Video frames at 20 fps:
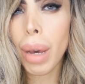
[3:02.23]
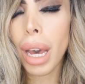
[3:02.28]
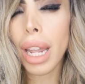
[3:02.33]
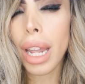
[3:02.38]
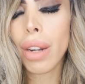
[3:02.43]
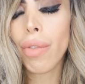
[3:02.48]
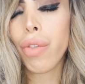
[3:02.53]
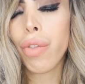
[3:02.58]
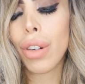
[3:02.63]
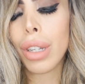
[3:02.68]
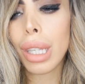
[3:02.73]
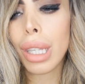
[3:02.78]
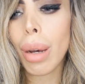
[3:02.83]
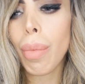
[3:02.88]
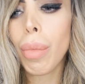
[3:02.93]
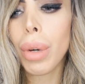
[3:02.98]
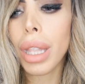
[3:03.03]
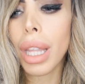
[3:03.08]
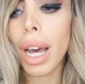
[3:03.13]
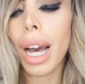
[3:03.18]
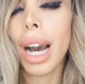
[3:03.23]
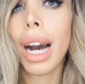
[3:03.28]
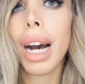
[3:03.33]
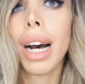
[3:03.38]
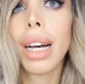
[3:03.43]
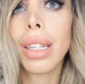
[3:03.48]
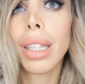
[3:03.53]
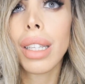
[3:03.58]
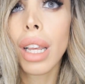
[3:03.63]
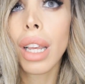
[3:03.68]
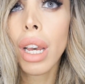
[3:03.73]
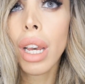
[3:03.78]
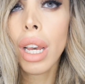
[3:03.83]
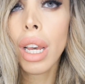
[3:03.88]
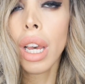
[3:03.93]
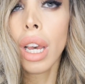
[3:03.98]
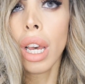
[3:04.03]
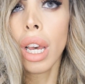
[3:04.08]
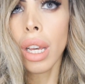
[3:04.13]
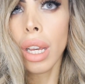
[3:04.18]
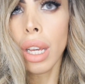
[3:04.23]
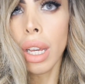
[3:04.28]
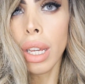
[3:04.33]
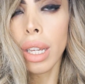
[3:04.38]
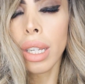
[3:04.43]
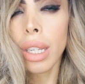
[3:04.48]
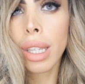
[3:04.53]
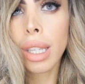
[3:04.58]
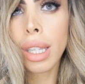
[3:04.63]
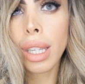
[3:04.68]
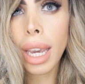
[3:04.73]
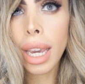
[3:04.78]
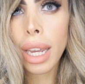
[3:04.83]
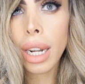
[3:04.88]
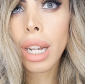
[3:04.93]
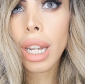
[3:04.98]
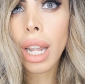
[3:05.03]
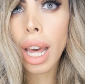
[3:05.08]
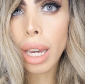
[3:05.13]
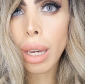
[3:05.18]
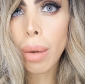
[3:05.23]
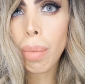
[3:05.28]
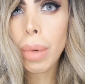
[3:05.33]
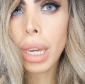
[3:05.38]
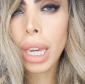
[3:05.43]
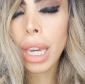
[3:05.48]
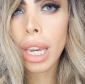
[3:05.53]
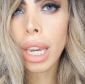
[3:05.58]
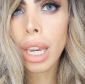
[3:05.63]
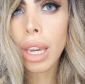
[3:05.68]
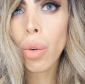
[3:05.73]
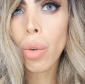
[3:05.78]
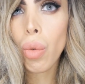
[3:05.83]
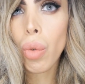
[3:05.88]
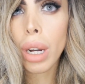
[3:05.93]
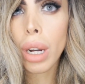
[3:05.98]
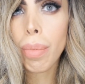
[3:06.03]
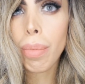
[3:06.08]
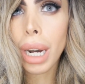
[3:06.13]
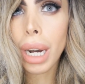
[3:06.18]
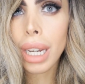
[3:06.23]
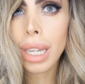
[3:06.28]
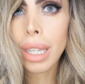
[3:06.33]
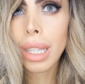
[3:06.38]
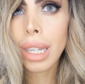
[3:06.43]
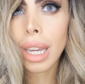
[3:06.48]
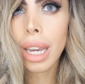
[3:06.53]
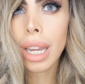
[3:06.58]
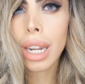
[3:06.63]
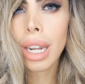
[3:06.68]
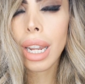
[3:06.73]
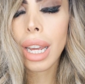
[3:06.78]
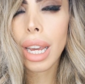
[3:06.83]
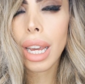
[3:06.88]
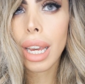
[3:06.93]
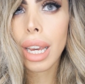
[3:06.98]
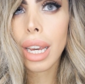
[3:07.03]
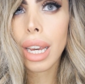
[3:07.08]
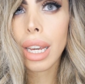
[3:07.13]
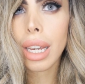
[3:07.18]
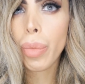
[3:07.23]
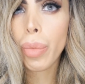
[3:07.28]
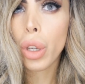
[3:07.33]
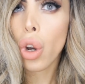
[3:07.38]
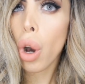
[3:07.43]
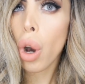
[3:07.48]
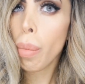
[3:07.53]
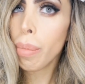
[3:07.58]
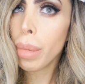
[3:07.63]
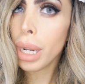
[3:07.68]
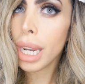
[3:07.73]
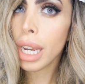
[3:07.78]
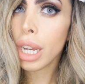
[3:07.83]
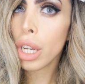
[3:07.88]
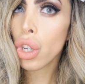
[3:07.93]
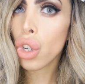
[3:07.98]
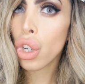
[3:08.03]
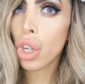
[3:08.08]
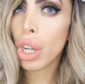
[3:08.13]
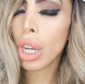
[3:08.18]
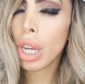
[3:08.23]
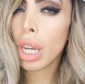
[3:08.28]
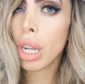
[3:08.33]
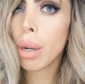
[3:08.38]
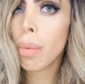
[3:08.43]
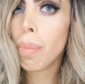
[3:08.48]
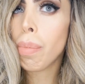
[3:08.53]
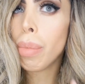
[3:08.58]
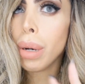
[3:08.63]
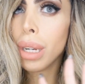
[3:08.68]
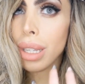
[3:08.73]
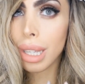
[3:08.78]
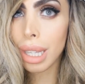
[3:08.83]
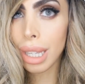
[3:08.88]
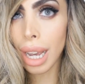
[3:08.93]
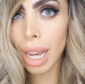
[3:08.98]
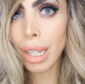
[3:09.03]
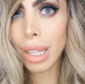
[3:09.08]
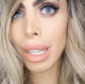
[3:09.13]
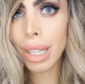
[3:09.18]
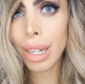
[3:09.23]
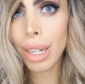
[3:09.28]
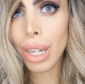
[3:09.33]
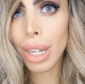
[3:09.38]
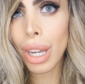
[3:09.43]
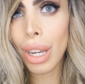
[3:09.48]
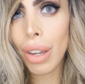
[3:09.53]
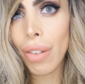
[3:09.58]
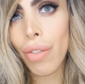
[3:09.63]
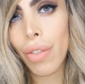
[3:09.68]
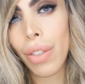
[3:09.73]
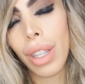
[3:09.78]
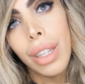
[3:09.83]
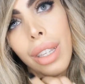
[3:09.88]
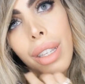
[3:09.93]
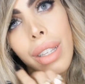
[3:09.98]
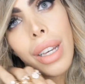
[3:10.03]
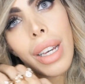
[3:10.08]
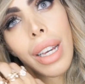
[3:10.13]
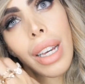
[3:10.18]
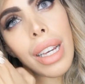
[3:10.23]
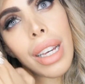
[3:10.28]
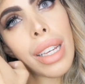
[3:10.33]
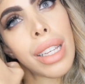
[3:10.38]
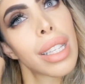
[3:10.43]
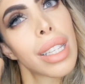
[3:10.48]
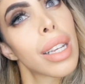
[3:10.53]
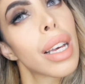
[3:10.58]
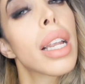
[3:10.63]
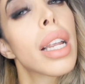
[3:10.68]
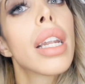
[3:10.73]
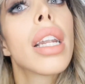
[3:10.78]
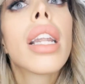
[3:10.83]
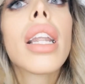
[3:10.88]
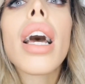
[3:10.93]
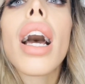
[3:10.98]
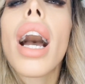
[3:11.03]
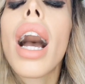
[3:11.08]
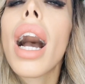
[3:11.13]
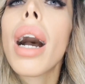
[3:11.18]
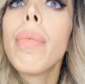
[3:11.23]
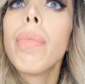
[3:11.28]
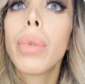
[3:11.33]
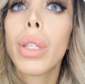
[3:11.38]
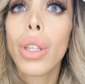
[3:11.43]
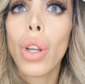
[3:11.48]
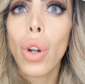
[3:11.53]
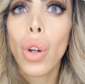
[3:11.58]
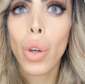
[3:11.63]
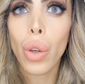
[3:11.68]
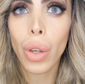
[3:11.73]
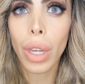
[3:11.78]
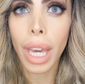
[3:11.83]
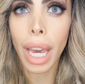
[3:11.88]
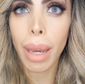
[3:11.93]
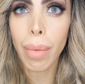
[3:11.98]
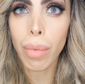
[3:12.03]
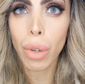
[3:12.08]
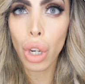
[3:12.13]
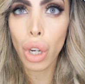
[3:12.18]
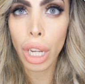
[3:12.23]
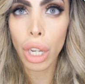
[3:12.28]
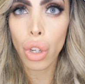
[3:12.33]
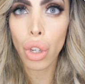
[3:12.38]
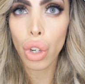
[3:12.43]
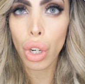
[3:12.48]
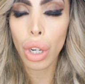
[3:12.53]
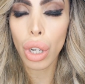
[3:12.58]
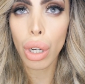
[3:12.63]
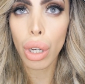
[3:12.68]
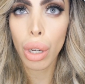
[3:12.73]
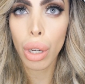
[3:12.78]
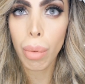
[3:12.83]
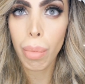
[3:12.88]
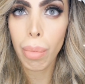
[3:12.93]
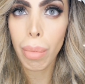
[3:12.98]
And for someone that has skin like me, where my skin is combination but sensitive, this is an absolute game changer.